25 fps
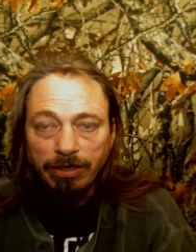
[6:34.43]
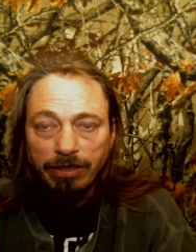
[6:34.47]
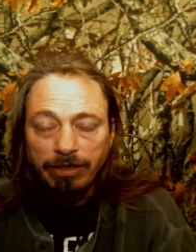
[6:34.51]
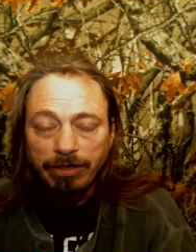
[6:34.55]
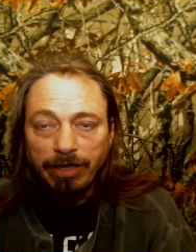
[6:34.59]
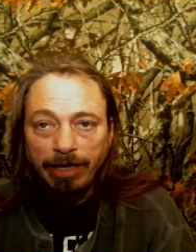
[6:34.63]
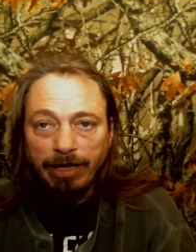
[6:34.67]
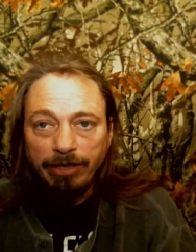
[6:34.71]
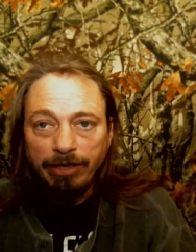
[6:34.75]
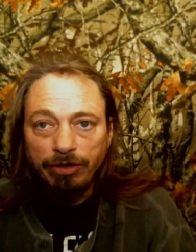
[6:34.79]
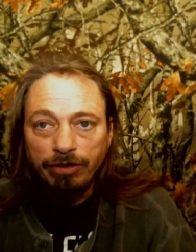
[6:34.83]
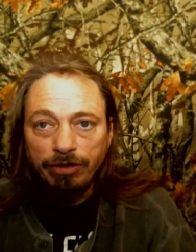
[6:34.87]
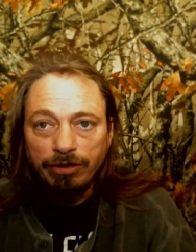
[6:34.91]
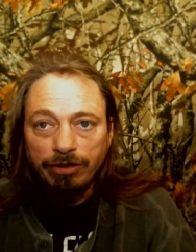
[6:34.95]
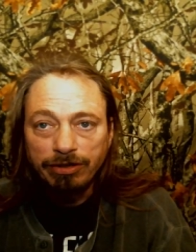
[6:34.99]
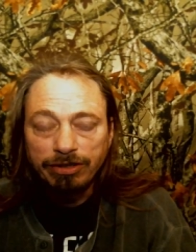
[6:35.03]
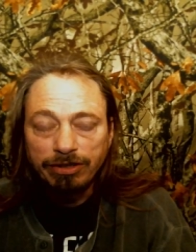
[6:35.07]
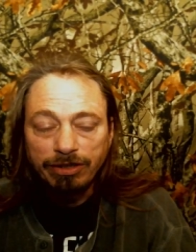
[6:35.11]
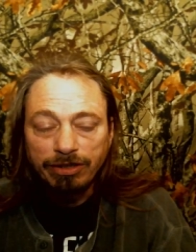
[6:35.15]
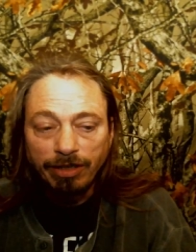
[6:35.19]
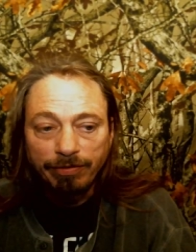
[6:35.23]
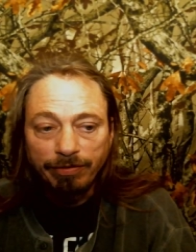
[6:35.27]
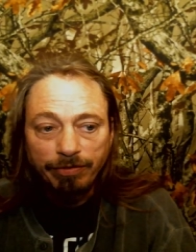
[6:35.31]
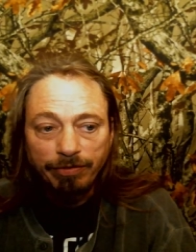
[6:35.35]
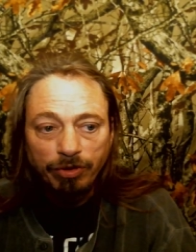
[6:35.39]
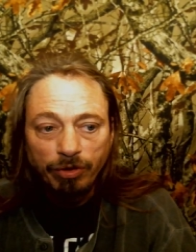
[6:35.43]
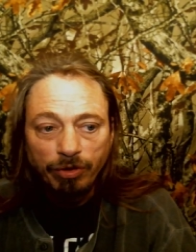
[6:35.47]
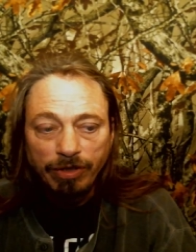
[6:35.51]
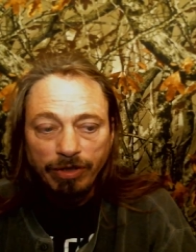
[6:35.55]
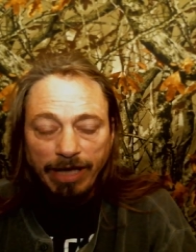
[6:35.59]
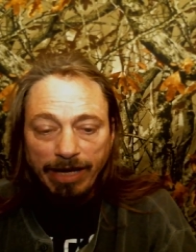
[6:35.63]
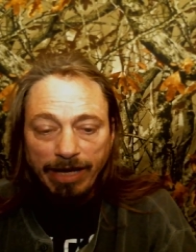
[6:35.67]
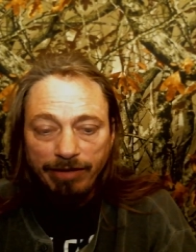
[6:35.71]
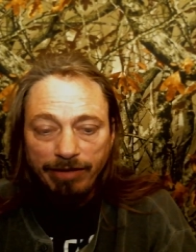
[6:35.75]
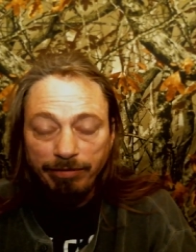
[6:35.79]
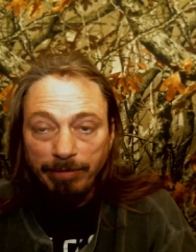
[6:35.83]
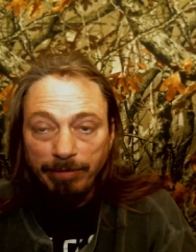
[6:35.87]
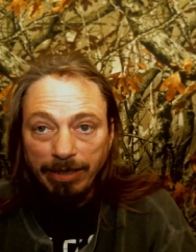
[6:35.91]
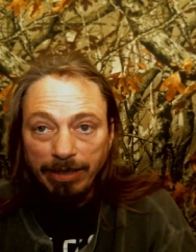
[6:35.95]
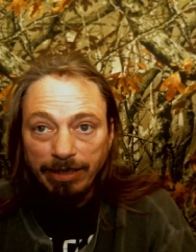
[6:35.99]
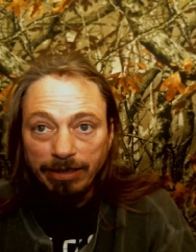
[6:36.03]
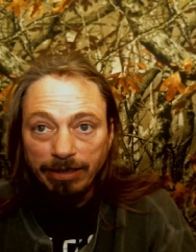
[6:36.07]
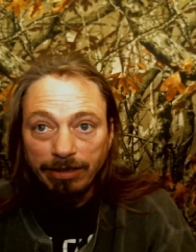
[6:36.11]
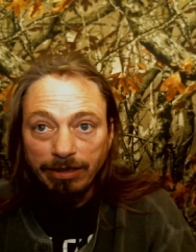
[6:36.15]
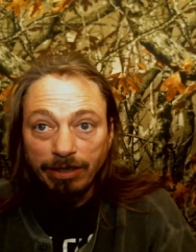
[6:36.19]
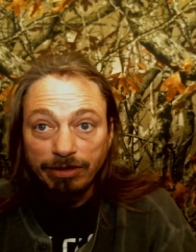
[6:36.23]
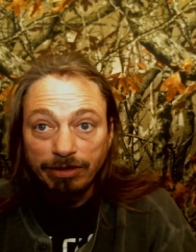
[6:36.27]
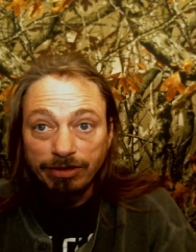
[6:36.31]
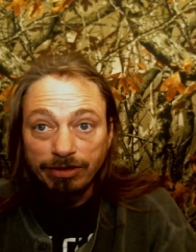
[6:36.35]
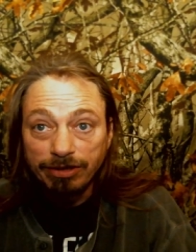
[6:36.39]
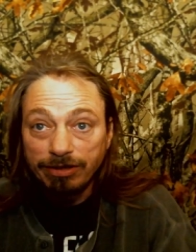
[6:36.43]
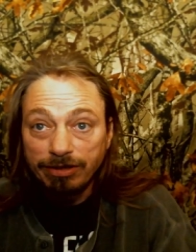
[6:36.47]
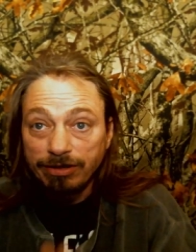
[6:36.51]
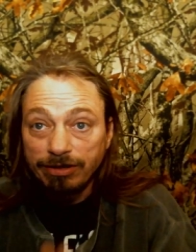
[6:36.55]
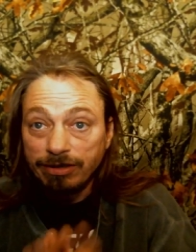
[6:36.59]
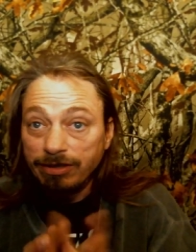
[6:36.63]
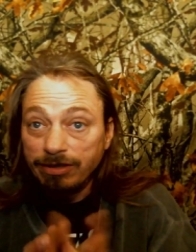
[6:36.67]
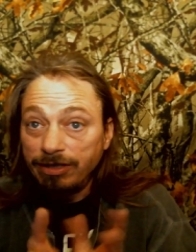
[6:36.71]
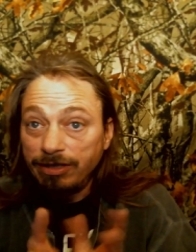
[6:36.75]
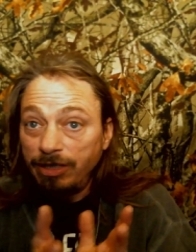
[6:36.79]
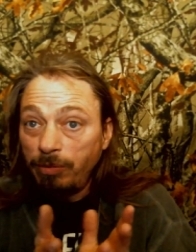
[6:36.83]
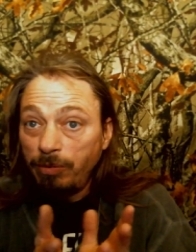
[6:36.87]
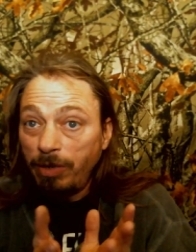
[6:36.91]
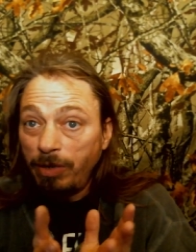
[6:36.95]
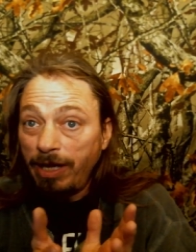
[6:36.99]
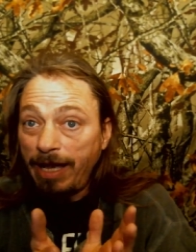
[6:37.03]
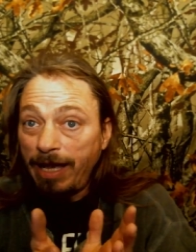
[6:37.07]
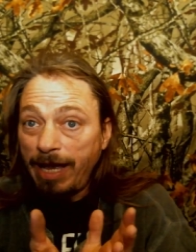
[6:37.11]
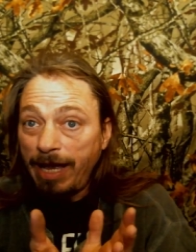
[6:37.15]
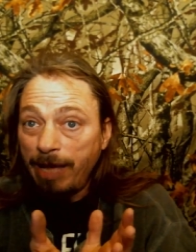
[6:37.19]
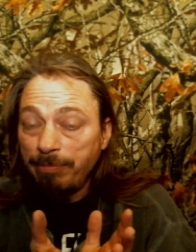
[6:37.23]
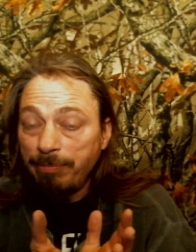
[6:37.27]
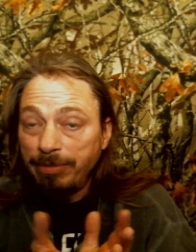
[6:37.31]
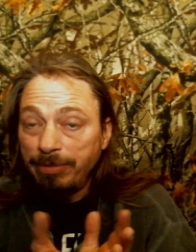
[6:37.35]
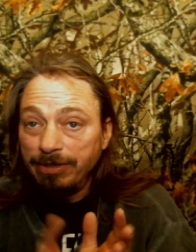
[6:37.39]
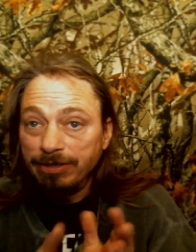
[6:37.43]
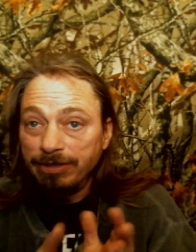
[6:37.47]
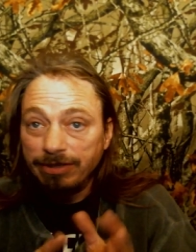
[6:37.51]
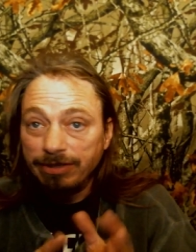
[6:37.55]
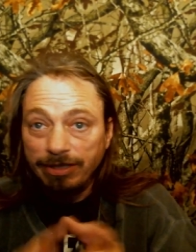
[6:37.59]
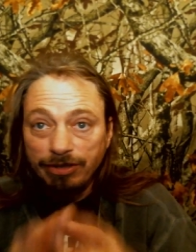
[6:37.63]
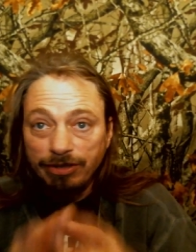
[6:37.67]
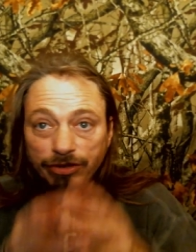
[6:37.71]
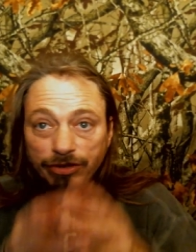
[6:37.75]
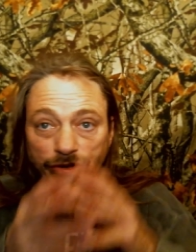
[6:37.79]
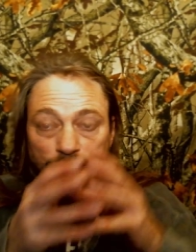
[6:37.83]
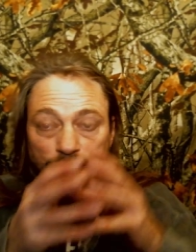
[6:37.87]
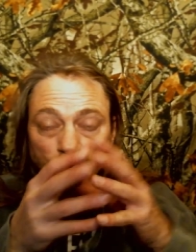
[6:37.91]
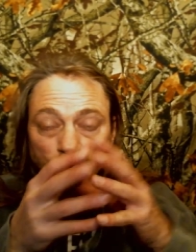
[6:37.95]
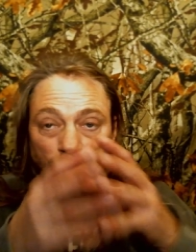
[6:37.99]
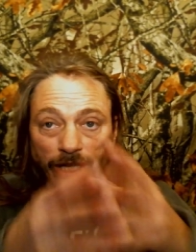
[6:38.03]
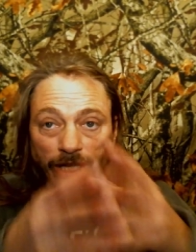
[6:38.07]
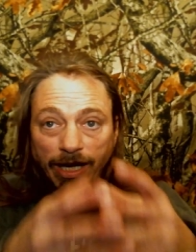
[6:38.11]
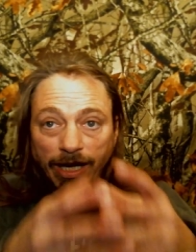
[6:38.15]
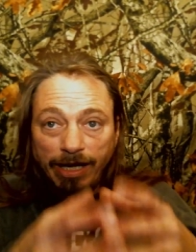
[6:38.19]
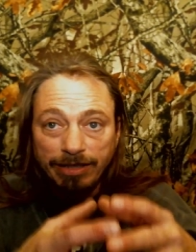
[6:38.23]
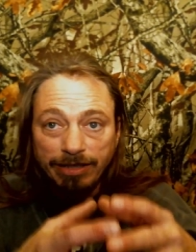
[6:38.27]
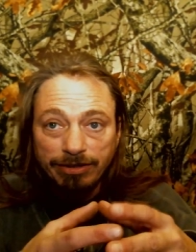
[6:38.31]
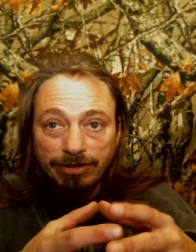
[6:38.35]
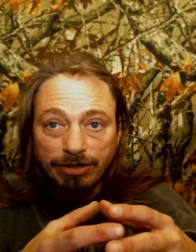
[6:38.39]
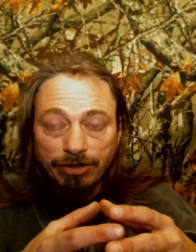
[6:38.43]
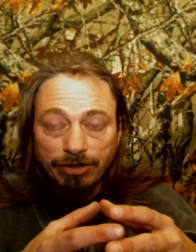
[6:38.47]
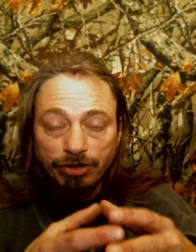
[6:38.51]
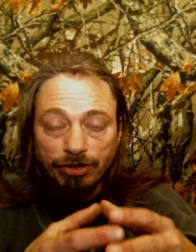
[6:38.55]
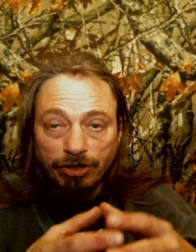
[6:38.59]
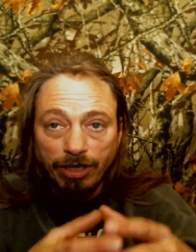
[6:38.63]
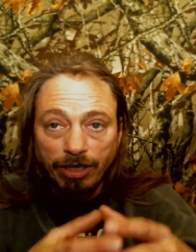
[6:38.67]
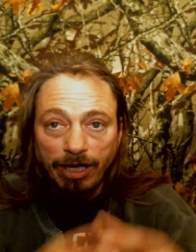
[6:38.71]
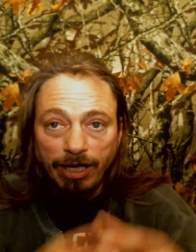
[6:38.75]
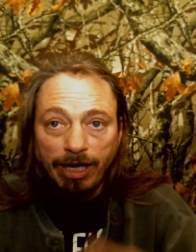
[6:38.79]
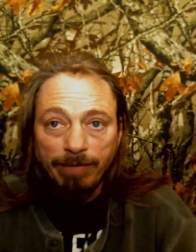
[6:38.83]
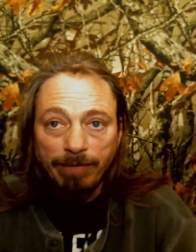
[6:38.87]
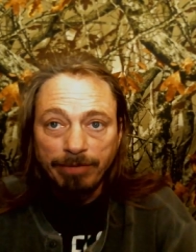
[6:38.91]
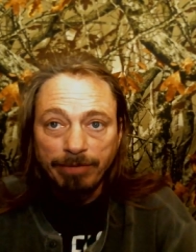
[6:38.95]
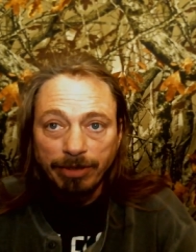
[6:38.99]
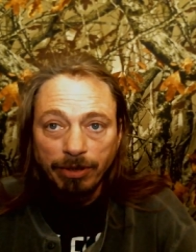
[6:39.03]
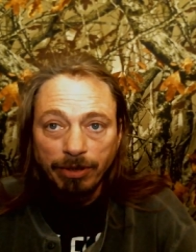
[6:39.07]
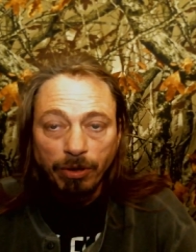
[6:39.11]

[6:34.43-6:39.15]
that stuff you gave me. Let's see what happens since you guys subscribed.